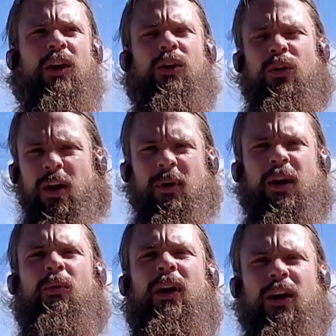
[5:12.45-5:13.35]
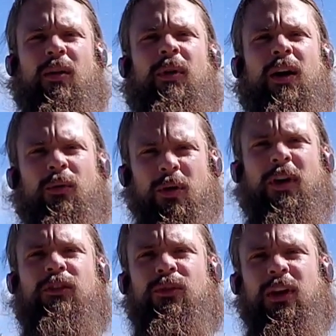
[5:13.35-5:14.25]
Who am I? Where am I? What am
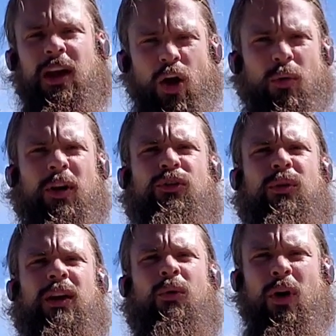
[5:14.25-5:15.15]
I doing? How am I doing it?